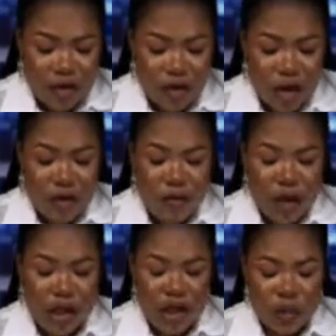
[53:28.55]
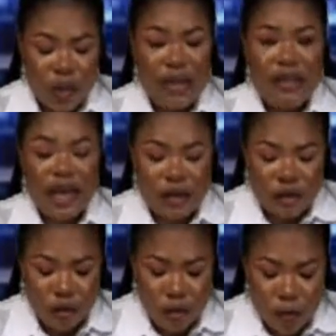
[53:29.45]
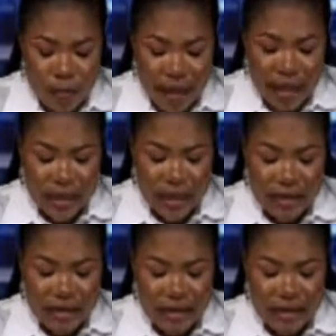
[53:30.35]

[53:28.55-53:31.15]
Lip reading: 3 of which went into Meghna